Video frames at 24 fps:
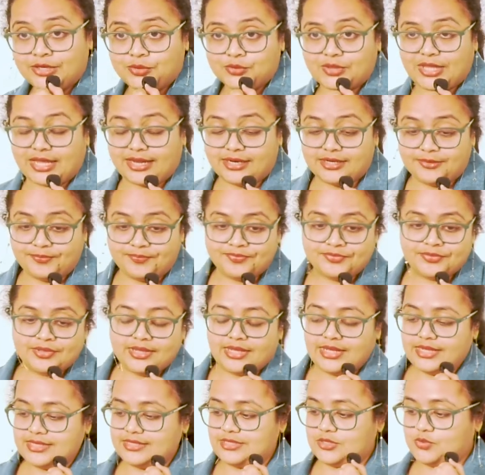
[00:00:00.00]
into that,
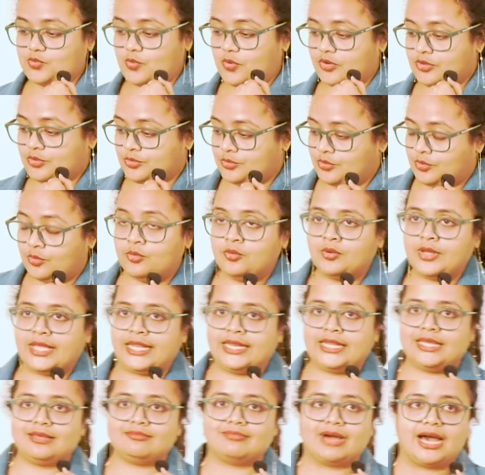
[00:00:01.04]
I just want to know
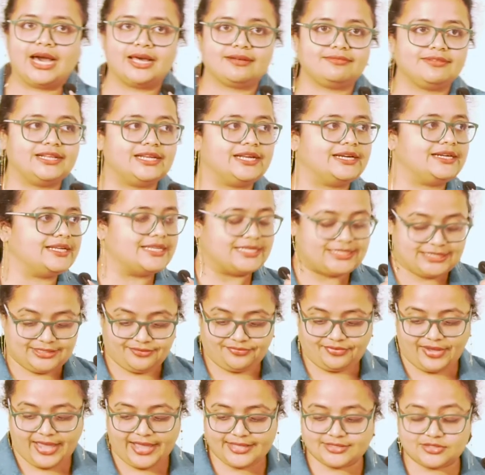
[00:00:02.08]
any Marvel and DC
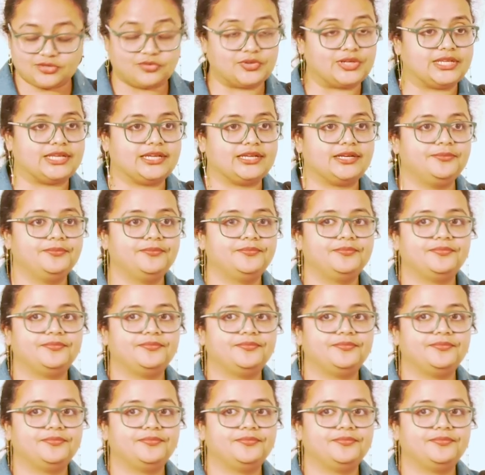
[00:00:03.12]
fans over here.